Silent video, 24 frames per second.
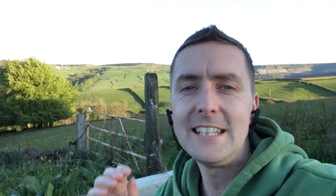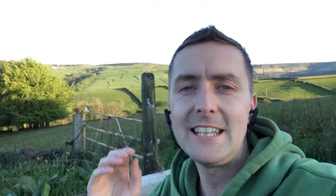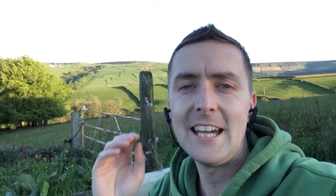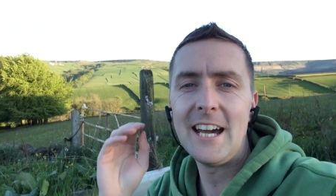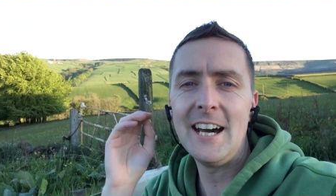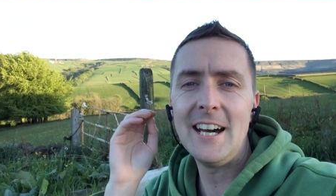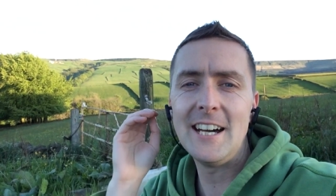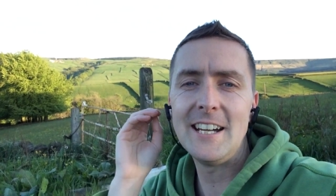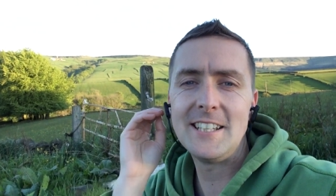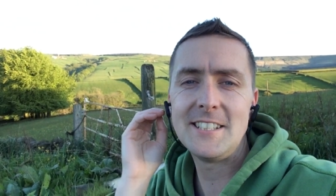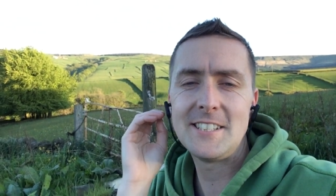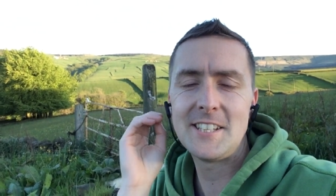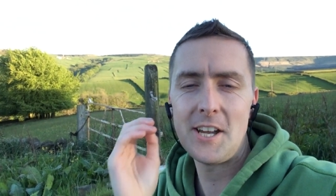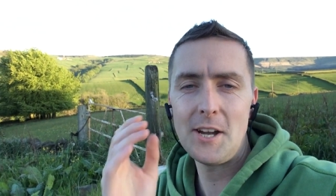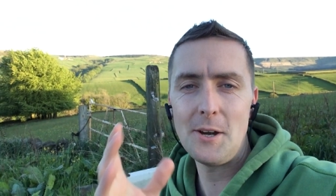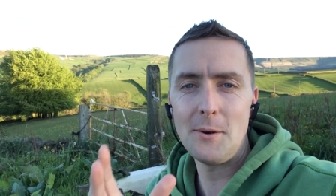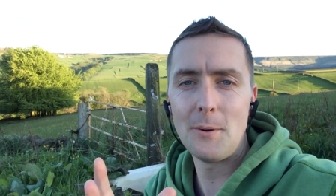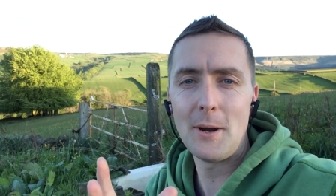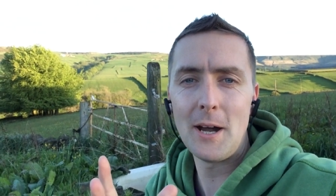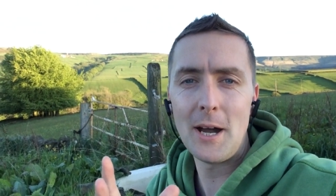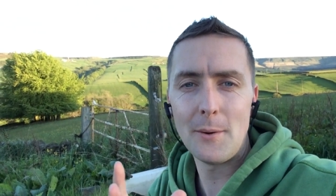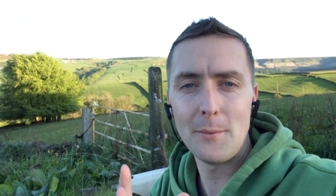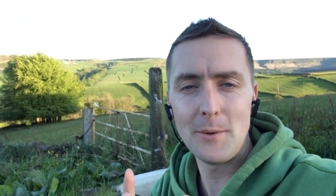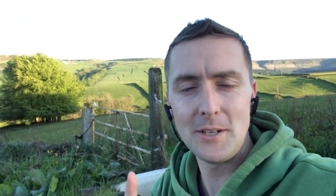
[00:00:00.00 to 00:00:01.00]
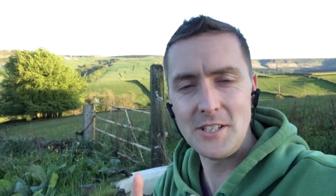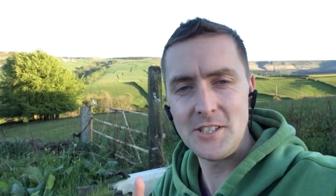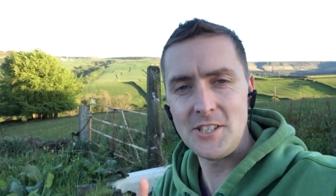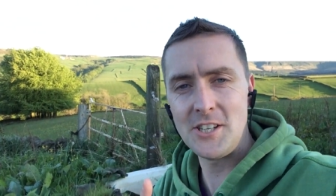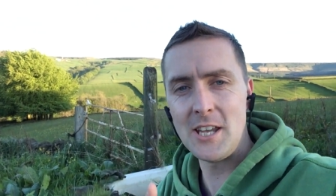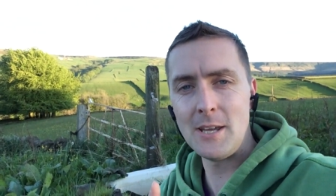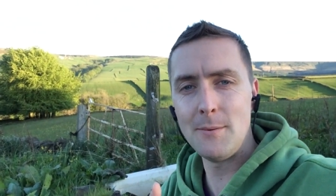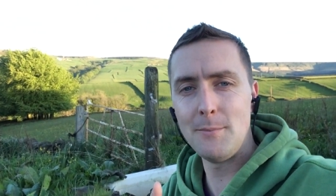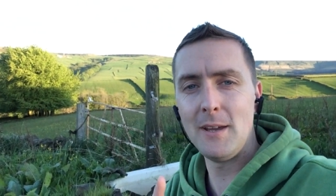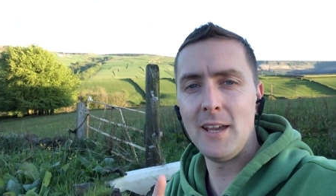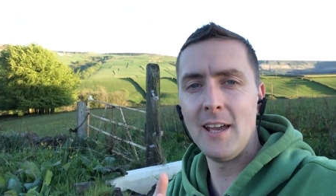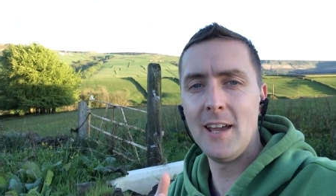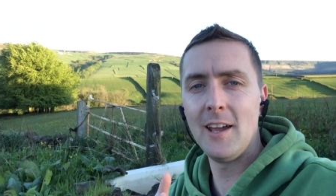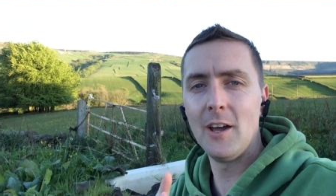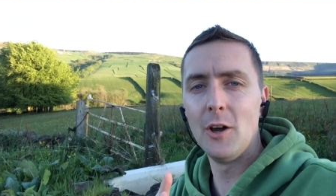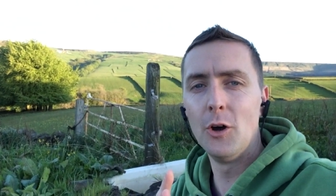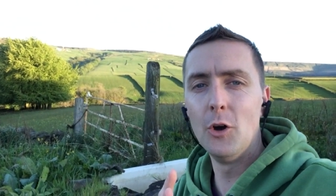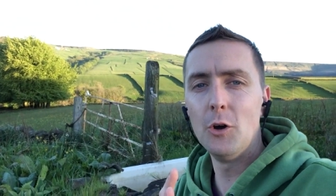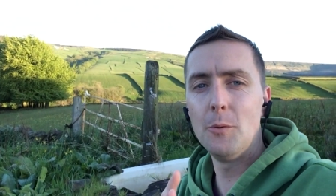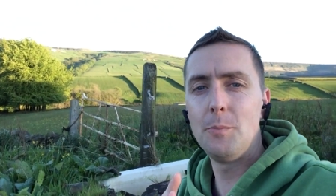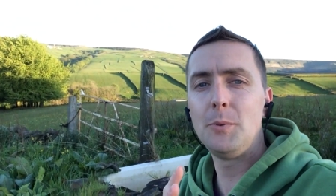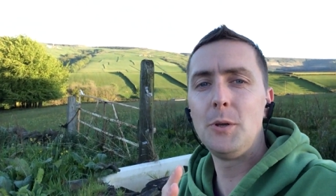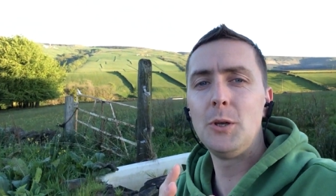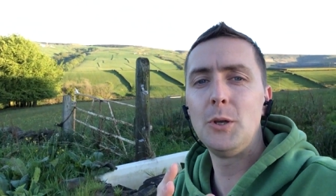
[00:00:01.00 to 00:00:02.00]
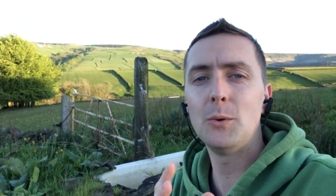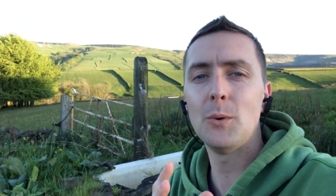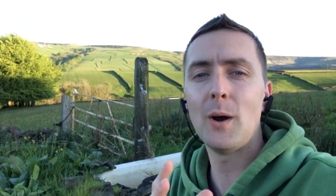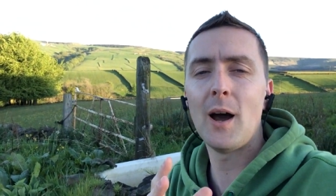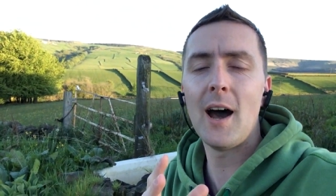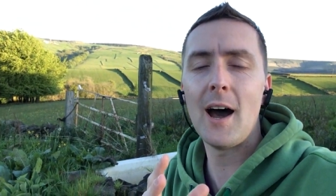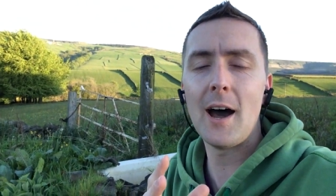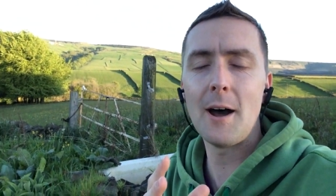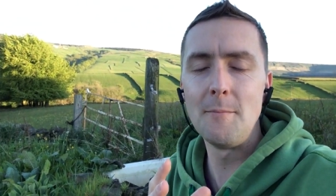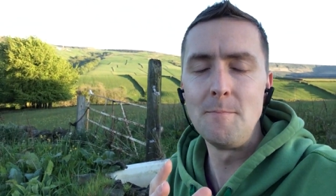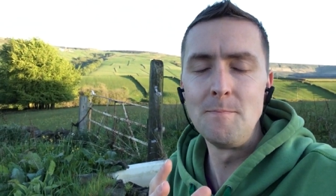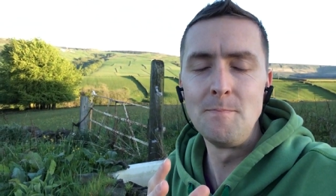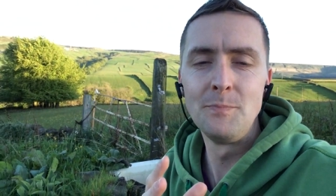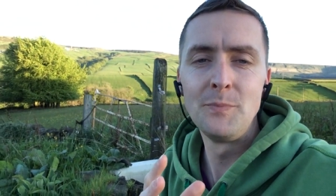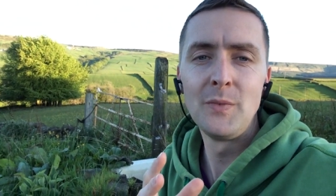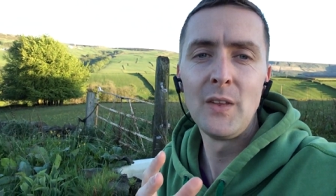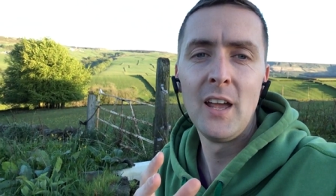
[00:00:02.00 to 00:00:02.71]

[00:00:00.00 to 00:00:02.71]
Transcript: guys how are we jamie here hope you are